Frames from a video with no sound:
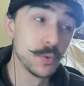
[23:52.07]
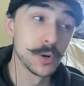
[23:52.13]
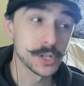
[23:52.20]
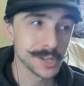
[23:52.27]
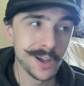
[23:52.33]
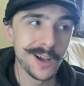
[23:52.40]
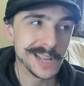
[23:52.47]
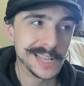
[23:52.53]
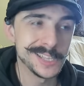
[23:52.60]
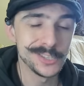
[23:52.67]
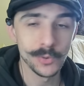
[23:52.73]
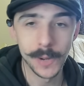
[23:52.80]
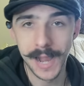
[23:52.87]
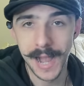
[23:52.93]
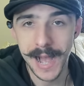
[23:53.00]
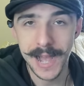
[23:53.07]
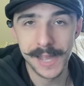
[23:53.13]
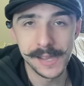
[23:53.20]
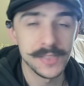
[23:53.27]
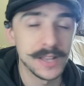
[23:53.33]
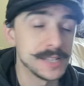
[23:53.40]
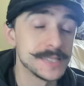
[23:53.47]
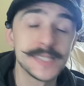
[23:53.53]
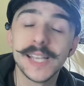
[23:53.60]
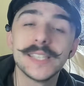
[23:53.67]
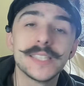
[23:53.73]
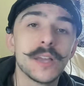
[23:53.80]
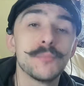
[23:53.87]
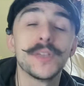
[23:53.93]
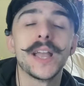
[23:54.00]
were talking to a guy that
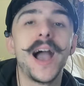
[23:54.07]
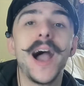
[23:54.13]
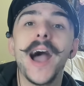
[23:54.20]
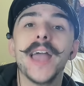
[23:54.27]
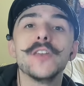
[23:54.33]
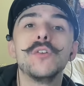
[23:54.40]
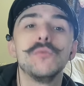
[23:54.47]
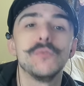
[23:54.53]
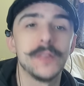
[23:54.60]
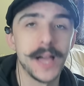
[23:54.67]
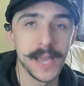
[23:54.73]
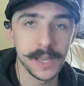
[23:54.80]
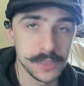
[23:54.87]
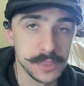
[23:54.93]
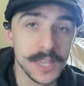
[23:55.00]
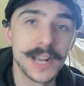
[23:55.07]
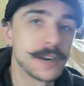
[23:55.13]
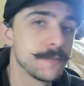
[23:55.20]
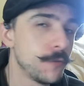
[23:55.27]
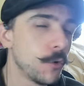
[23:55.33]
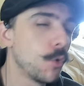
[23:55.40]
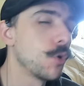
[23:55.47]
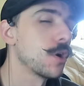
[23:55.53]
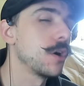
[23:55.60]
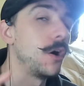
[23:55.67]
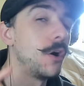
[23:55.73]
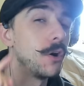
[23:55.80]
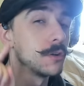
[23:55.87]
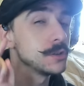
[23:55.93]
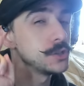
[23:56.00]
said something I don't like, therefore,
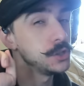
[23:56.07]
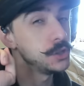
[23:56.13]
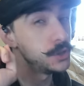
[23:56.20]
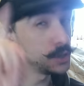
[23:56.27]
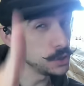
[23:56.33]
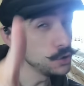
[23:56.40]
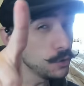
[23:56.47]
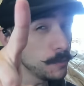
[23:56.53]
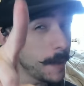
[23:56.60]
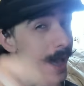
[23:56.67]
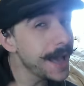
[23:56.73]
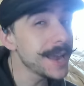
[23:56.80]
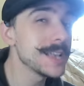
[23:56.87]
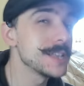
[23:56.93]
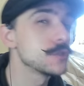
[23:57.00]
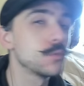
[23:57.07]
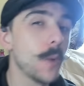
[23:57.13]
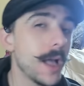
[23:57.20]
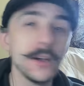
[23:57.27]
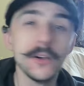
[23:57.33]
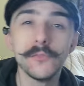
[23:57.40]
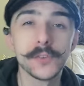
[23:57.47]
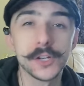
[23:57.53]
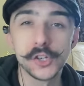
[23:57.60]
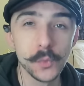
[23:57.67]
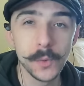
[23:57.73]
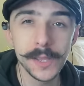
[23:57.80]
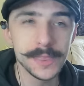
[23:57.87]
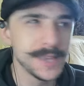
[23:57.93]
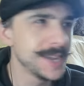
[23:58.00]
aren't you bad as well for
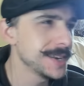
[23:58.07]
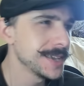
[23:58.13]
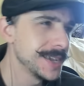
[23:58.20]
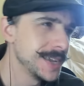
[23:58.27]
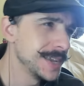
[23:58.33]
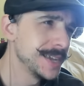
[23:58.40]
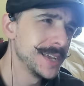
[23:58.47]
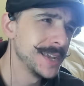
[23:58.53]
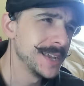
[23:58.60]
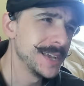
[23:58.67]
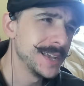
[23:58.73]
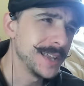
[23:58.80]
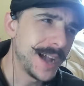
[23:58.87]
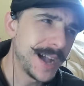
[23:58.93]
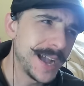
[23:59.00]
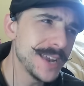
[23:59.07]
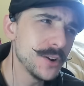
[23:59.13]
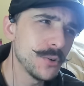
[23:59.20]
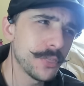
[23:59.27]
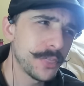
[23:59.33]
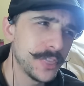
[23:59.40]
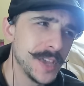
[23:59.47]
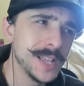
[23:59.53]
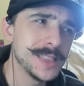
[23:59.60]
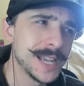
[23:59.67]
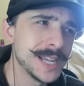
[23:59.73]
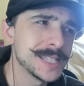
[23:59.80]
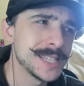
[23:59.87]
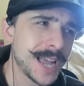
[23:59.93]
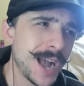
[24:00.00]
doing that? I don't think
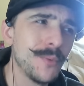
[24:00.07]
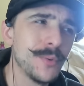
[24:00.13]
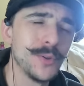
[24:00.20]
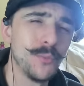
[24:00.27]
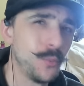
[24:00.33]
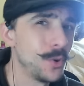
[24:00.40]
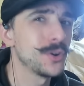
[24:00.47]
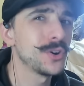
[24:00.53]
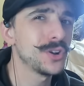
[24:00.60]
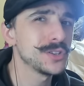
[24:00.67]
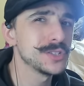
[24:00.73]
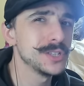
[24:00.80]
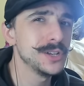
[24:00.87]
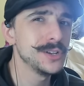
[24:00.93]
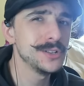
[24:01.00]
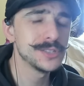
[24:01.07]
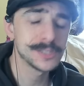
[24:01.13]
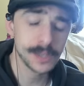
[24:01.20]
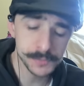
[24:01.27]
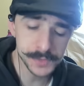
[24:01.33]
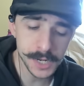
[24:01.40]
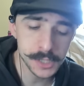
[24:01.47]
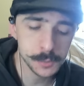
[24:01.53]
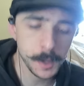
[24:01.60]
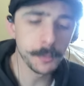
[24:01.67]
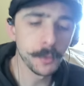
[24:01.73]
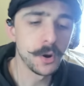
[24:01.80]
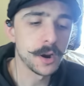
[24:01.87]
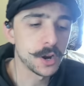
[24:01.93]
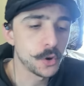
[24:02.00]
that's how it works, dude. Sometimes
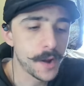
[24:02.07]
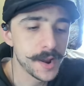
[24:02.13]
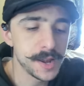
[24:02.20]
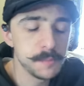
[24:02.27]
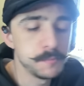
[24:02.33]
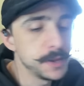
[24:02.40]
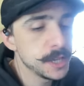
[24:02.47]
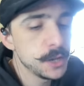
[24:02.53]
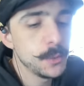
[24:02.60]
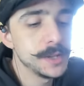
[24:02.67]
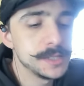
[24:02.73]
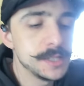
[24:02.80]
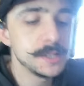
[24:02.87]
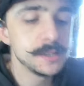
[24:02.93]
people are quite ambiguous,